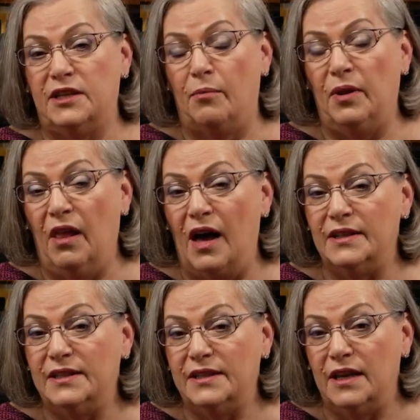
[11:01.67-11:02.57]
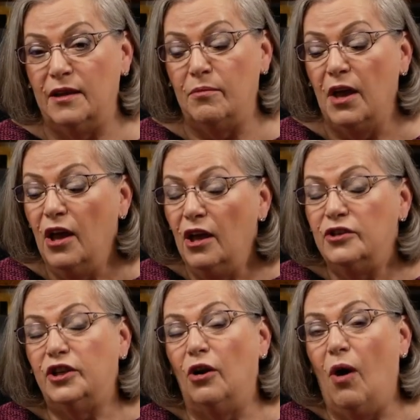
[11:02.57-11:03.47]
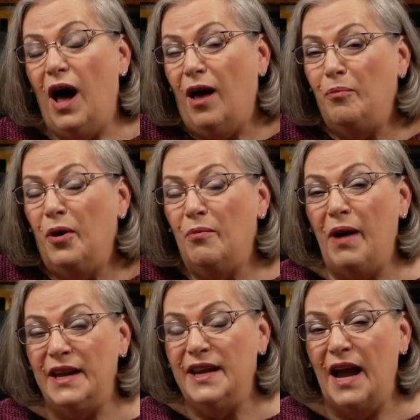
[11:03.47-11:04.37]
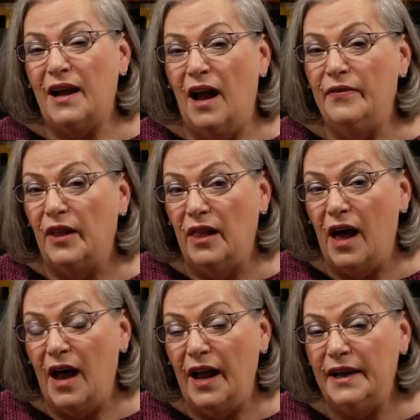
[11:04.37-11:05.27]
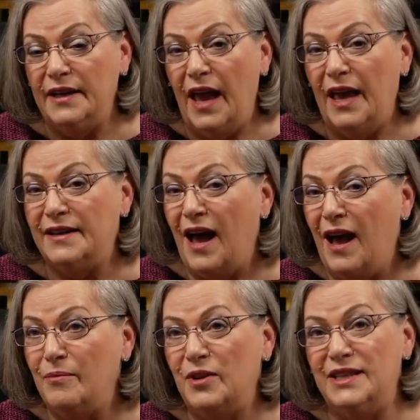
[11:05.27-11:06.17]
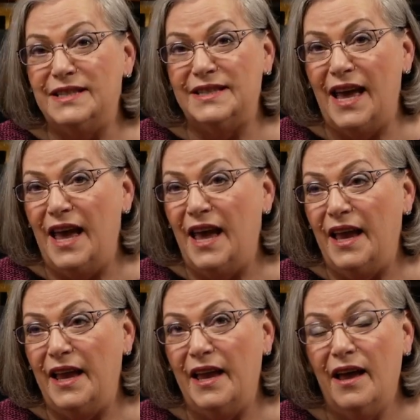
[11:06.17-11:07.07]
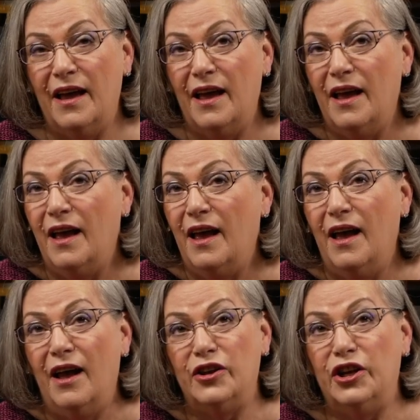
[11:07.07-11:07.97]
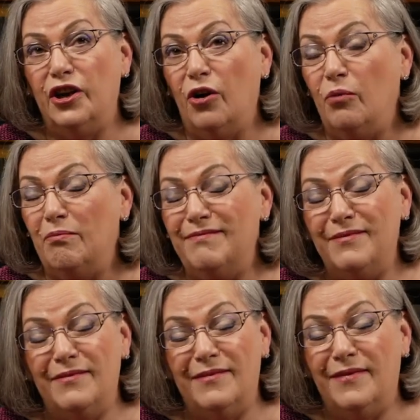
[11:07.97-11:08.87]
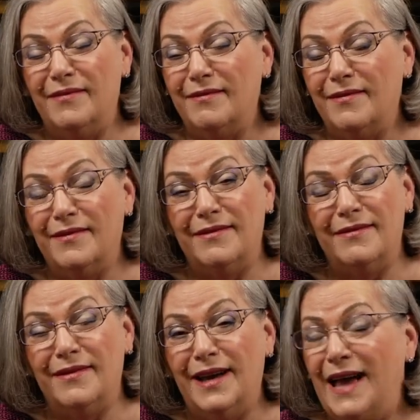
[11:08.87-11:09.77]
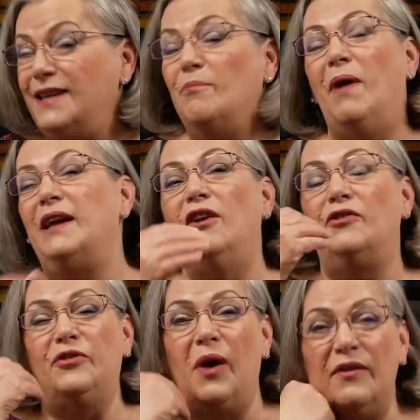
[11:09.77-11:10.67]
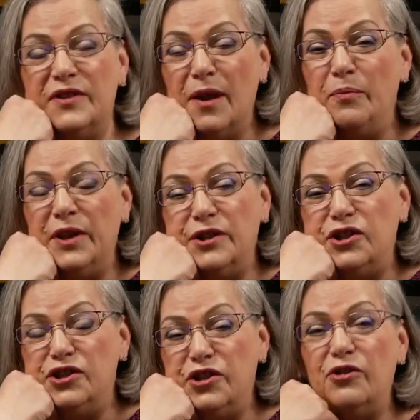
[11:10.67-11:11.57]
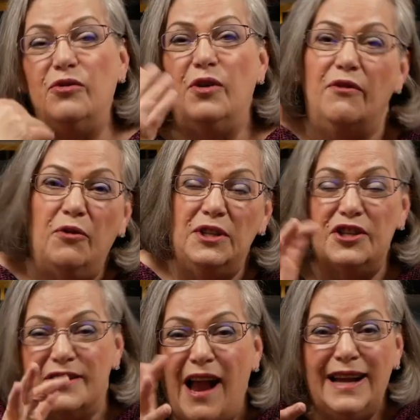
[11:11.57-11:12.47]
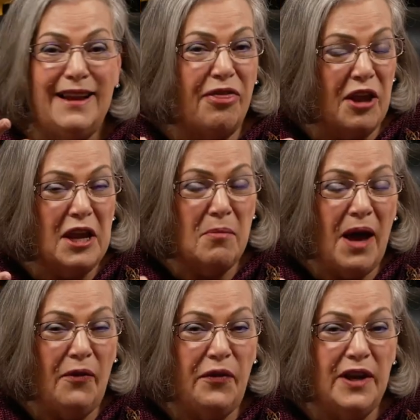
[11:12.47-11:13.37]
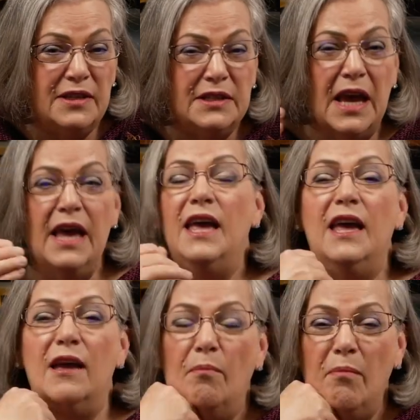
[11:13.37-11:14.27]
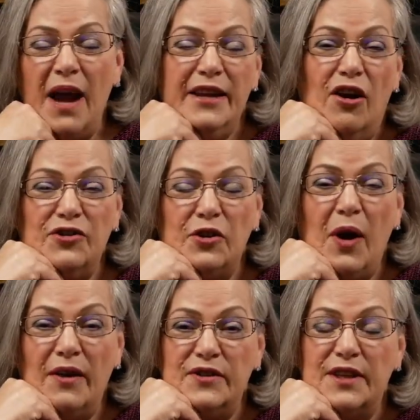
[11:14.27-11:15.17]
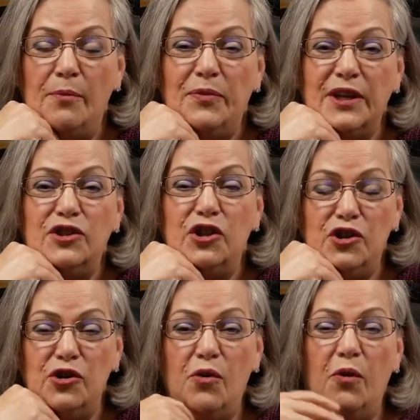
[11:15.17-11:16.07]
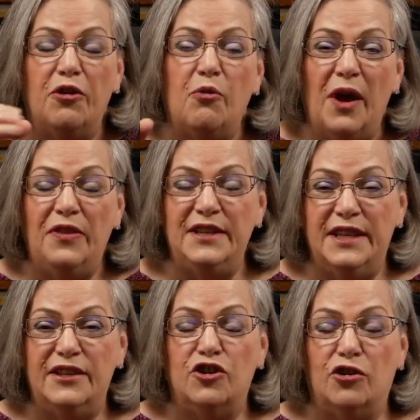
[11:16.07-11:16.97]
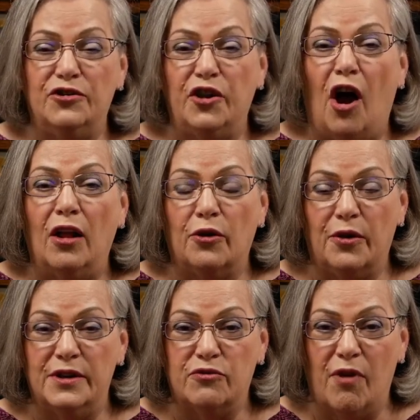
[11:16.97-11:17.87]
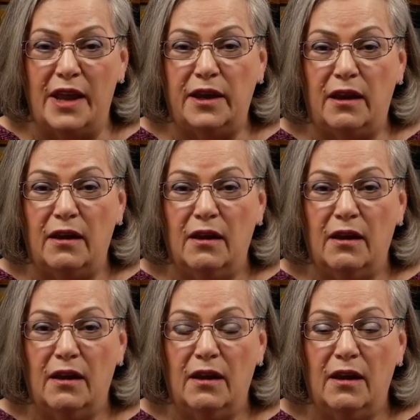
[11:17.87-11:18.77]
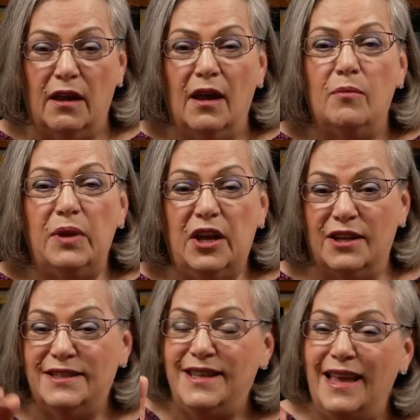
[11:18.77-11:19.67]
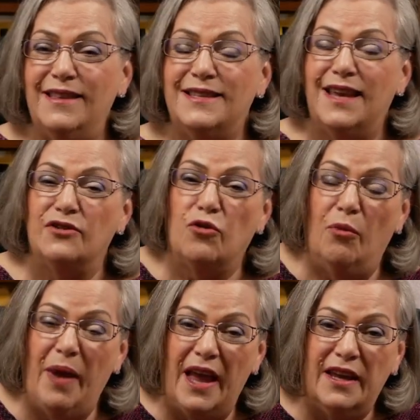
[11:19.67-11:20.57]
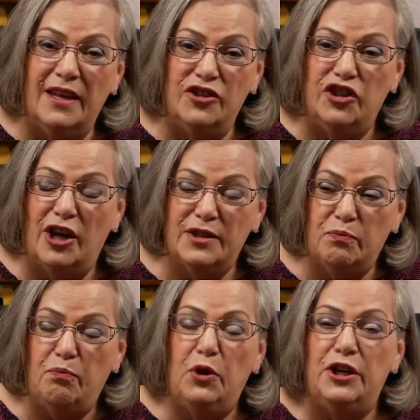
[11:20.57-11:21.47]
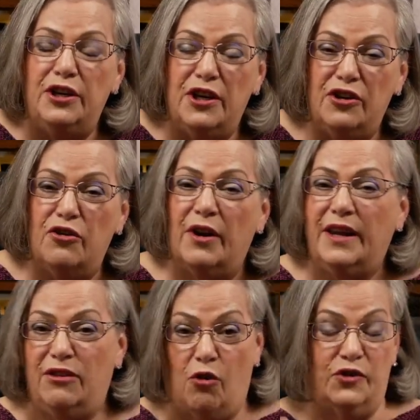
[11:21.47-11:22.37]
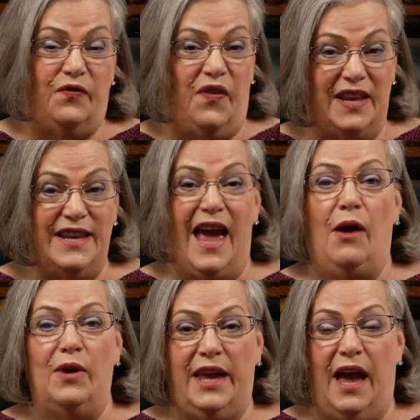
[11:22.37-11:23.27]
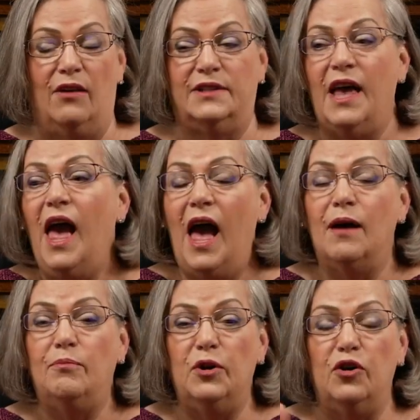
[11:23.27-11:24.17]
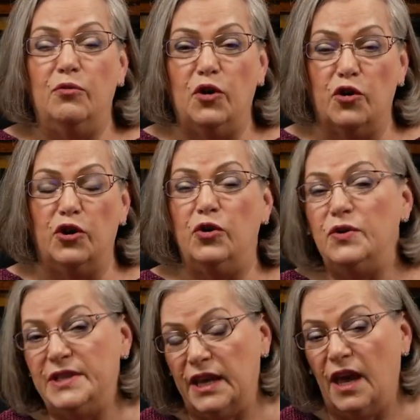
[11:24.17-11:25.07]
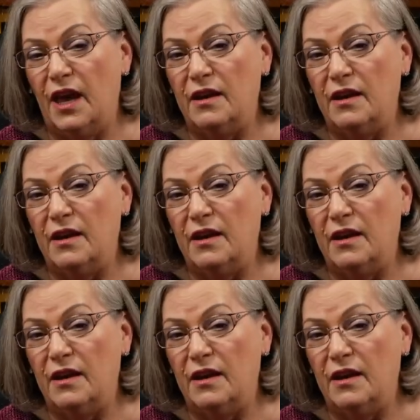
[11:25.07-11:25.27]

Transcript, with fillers: up a lot of steam. So I'll put my neck on the line, and I'm going to say, you know, and it might also have something to do if we just kind of think about this. It might also have something to do with when the digital dollar is ready because then the central bank can just put it in your those FedNow accounts, and boom, you're using it.